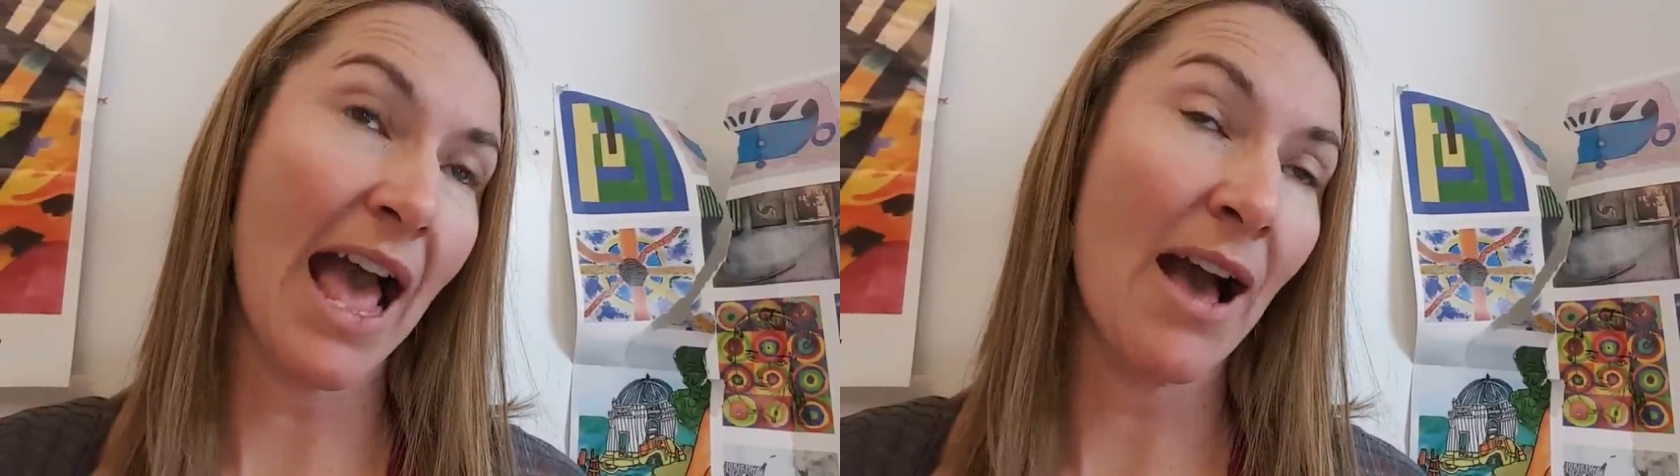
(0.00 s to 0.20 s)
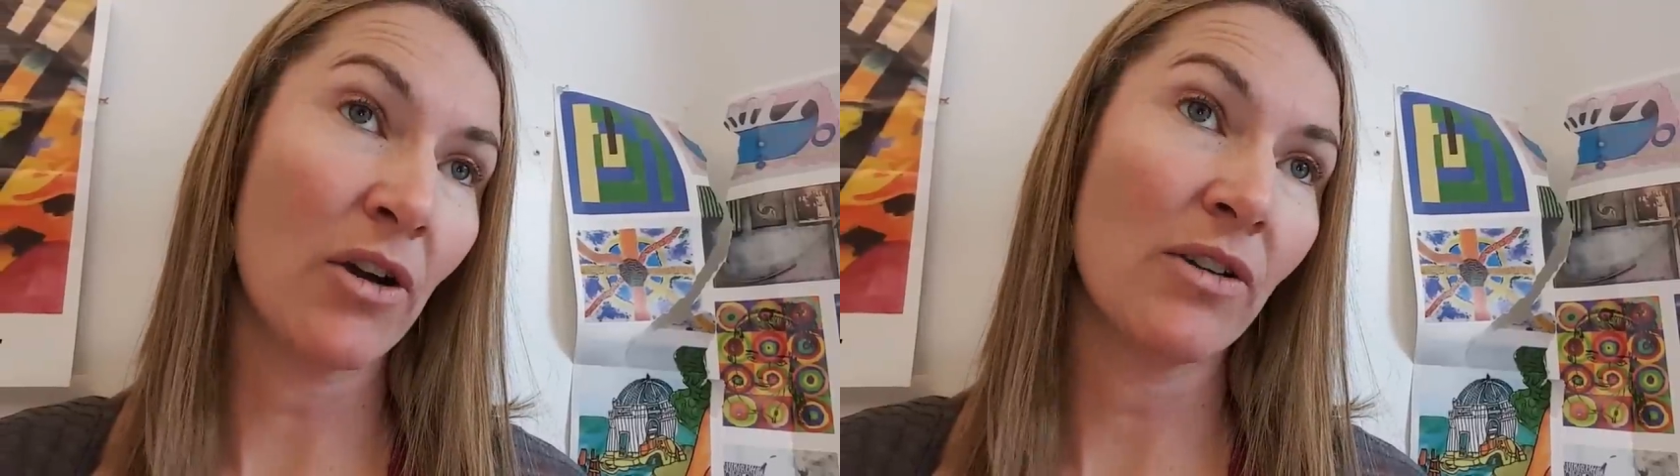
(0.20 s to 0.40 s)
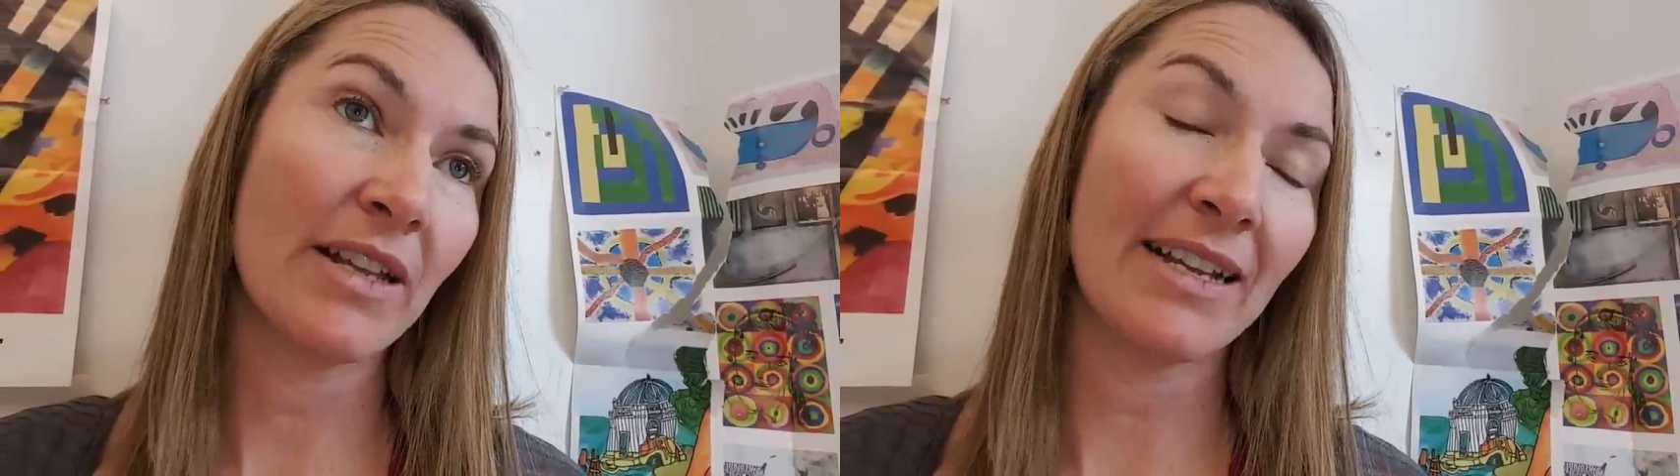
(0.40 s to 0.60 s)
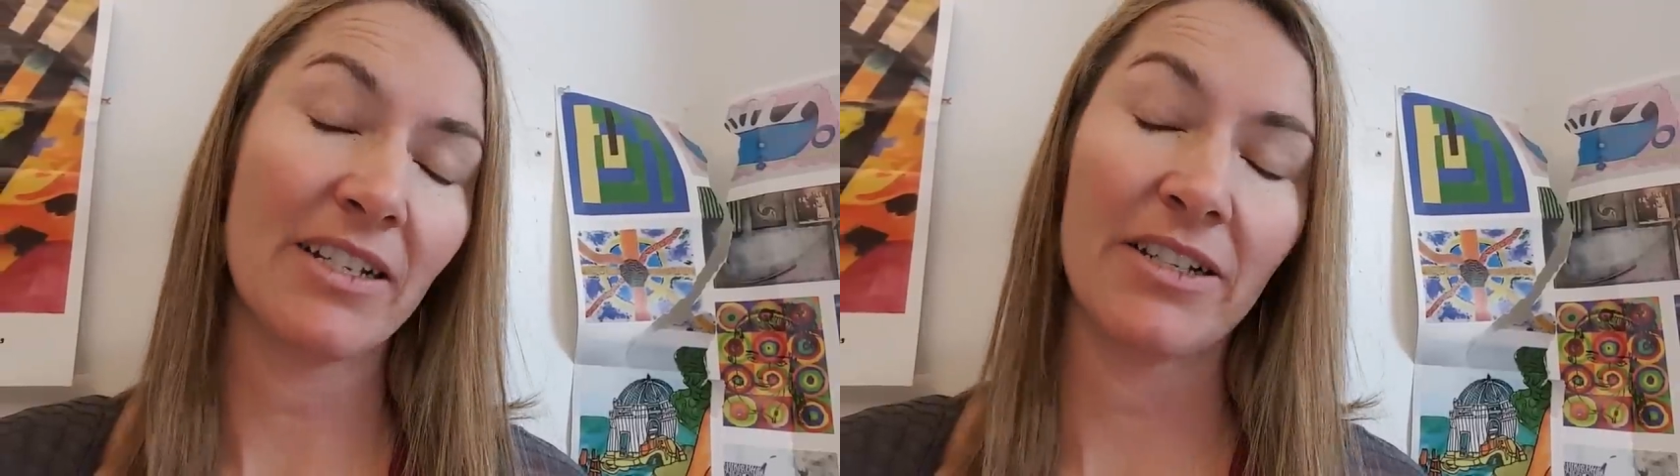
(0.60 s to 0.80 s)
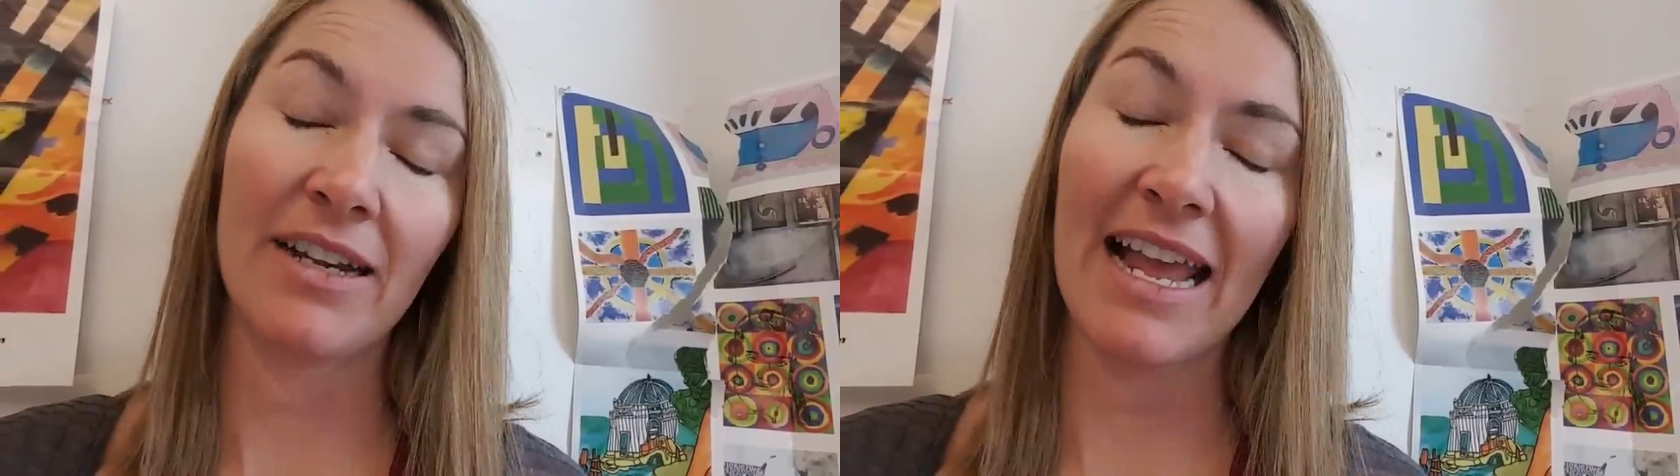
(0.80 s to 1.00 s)
out
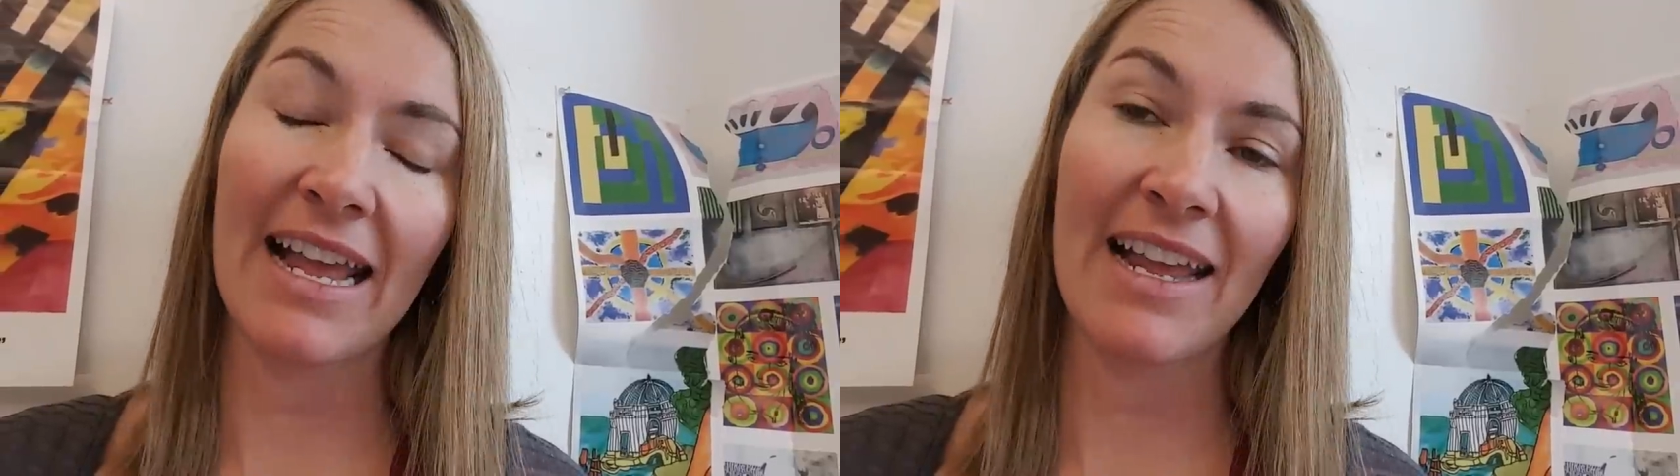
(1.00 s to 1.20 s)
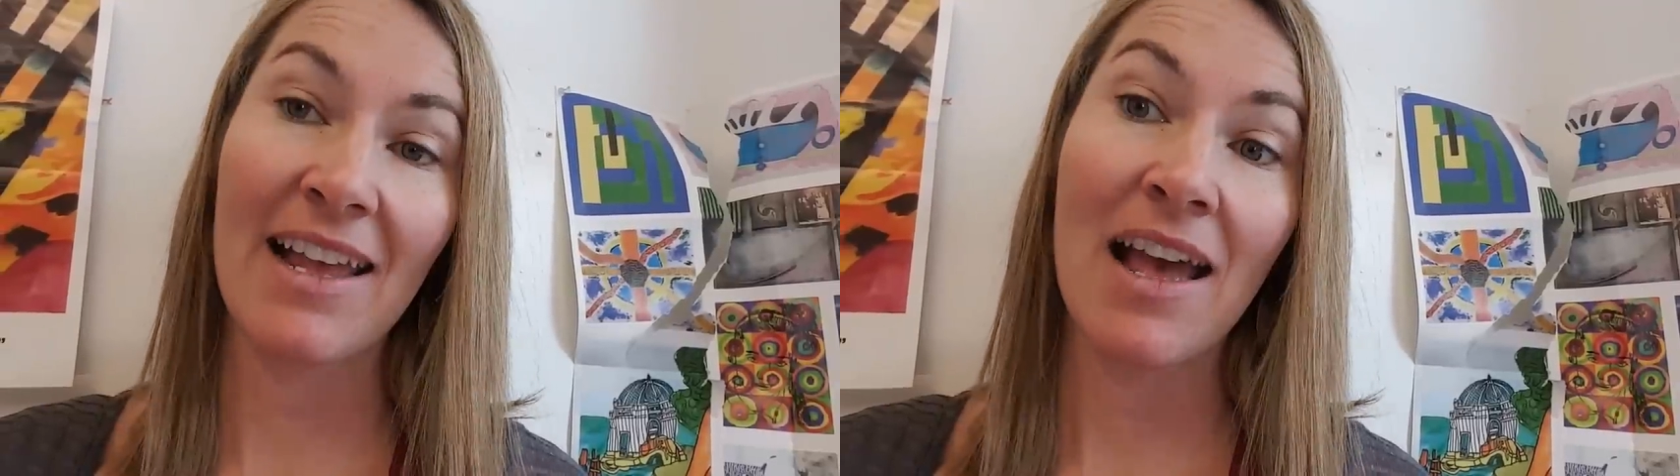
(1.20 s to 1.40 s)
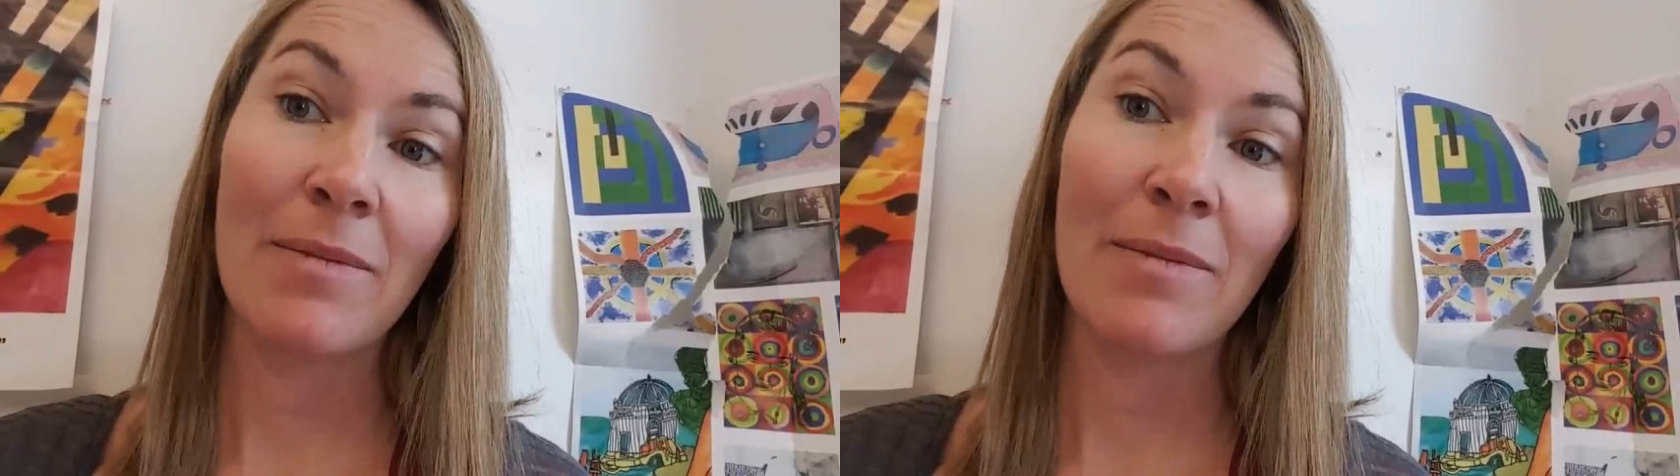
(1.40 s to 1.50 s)
yesterday,